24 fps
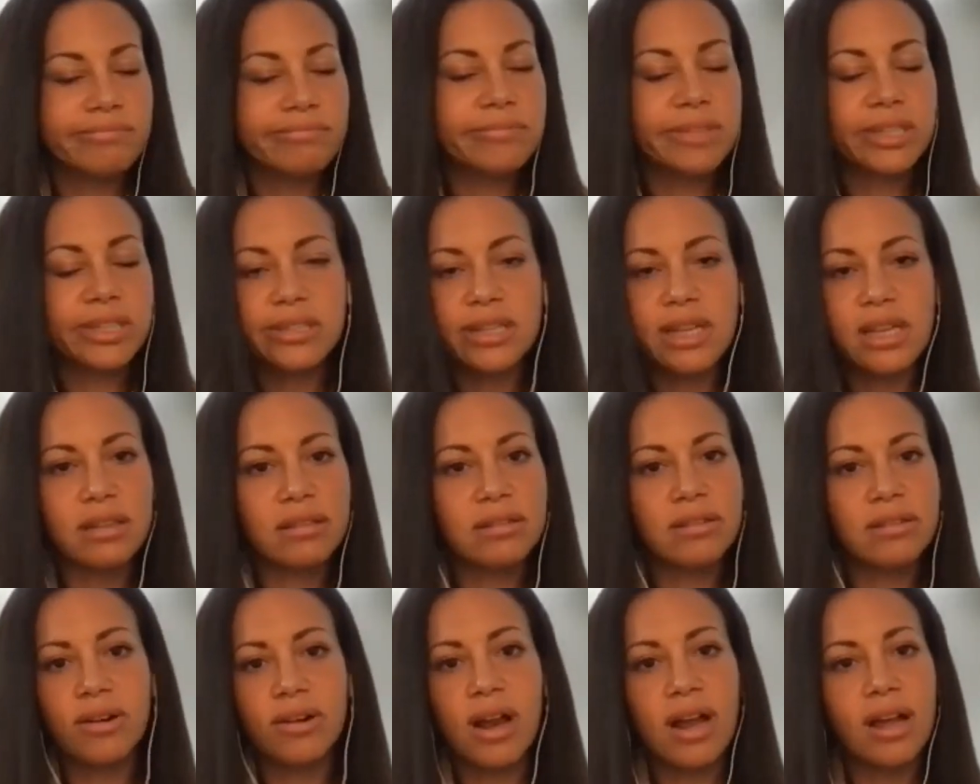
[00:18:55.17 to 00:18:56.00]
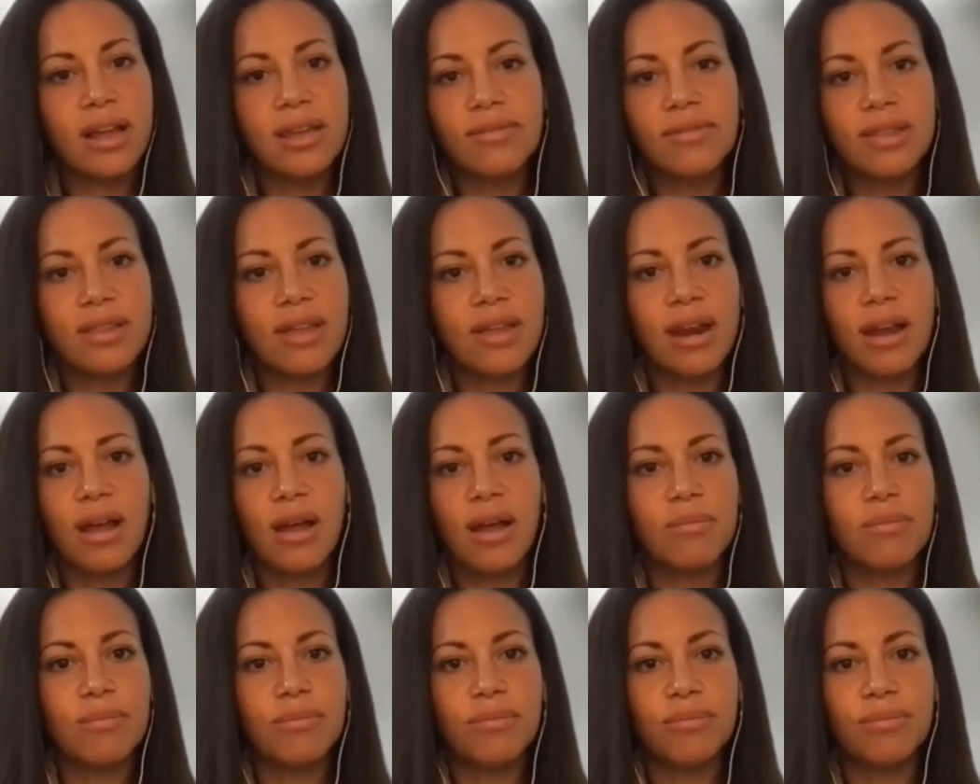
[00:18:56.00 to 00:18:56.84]
That's it. They're not giving that
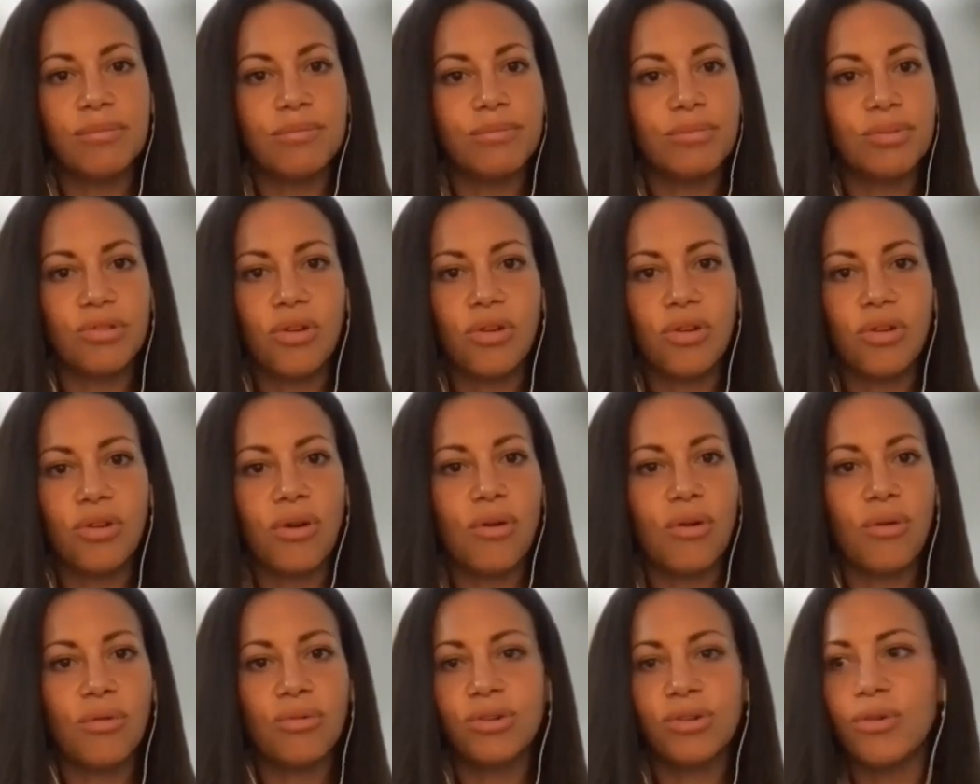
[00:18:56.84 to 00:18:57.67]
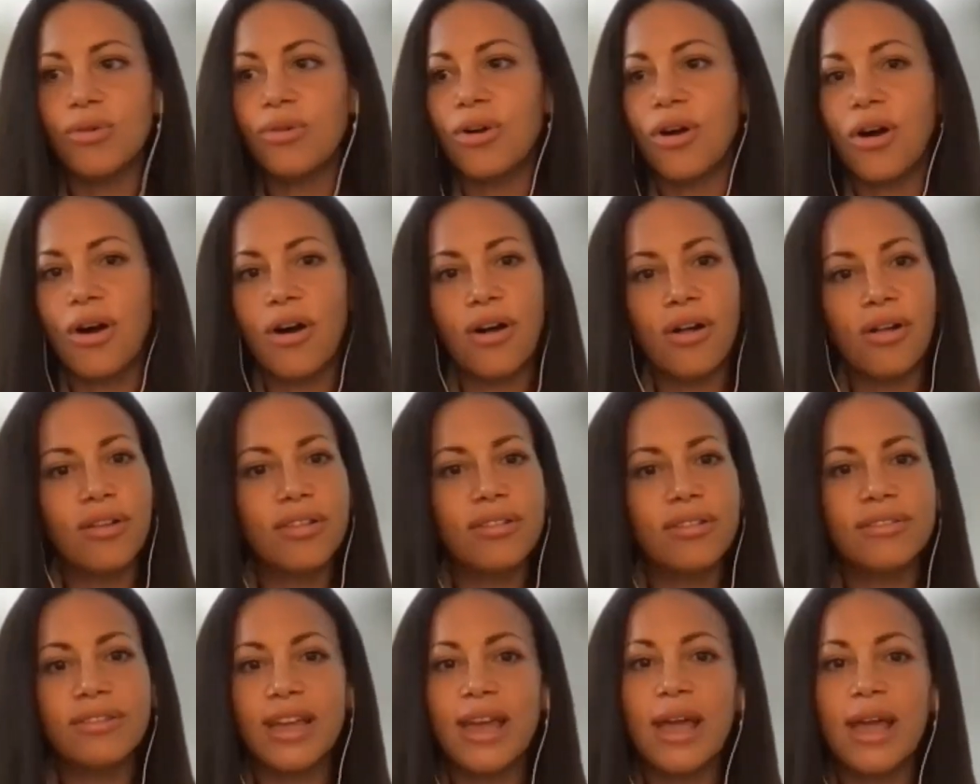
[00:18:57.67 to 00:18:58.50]
up. So don't
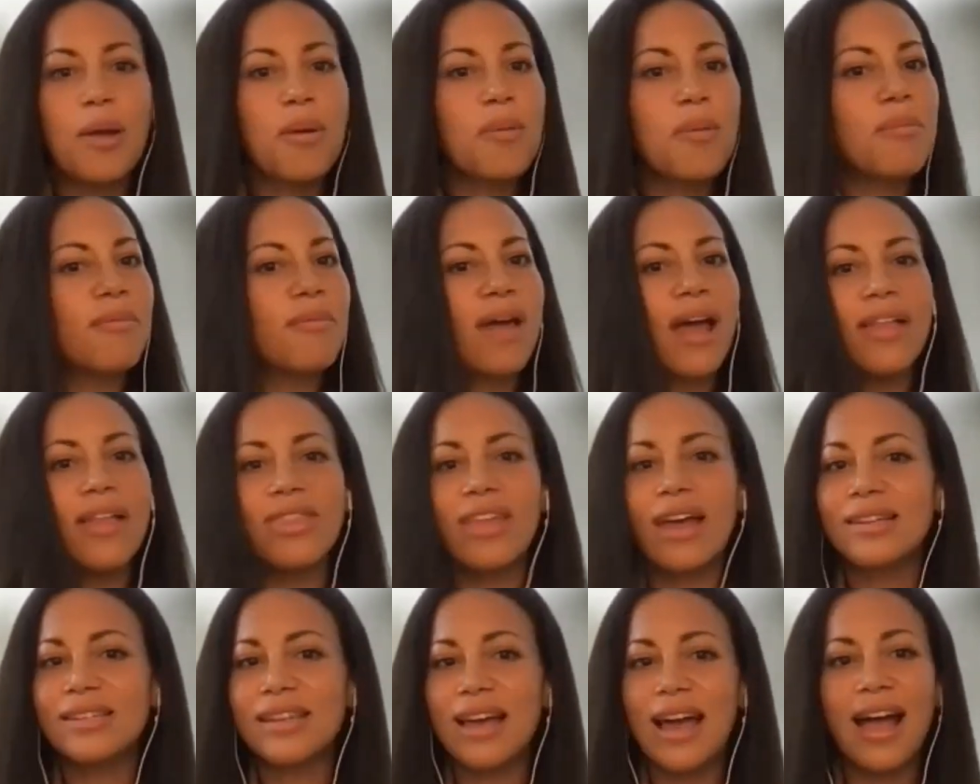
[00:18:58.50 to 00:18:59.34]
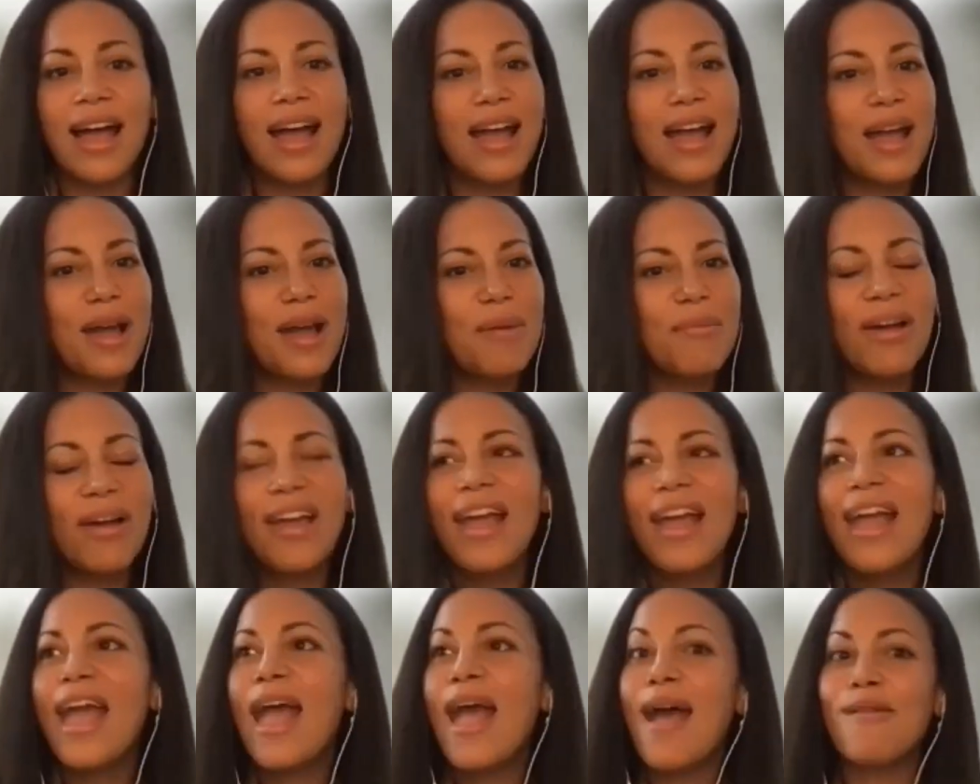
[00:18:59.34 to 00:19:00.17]
call him at that time.
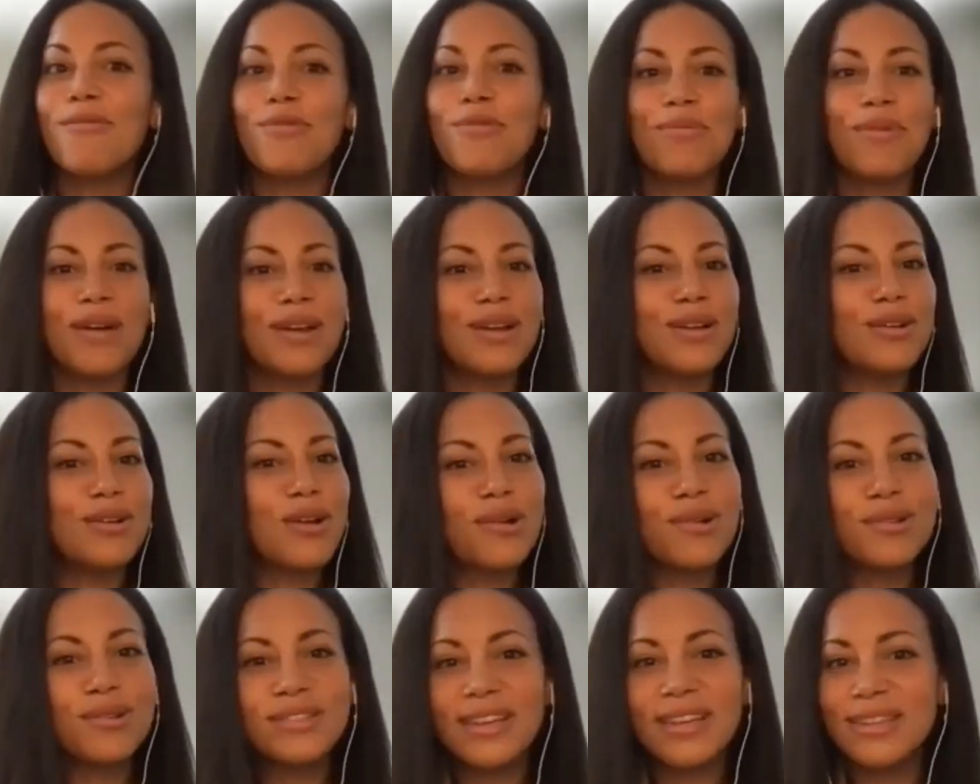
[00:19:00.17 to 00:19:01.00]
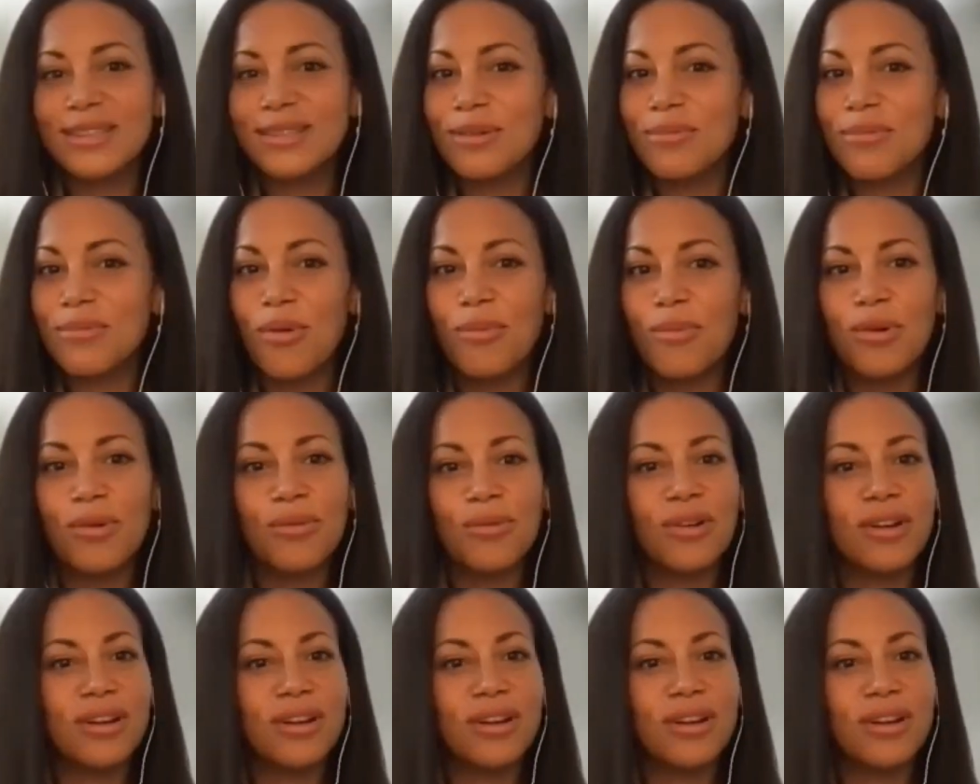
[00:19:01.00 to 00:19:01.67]
Everybody knows that's the moment where